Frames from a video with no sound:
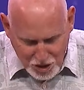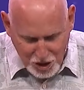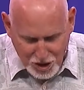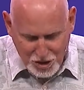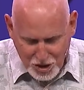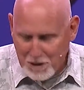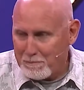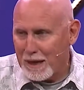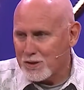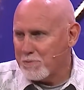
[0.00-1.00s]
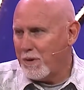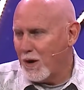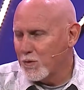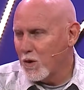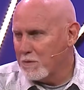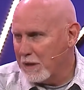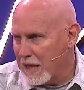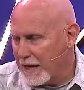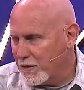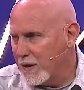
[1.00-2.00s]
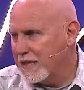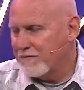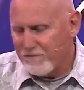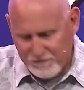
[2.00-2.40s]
a church, the Apostle Paul wrote them a letter, and in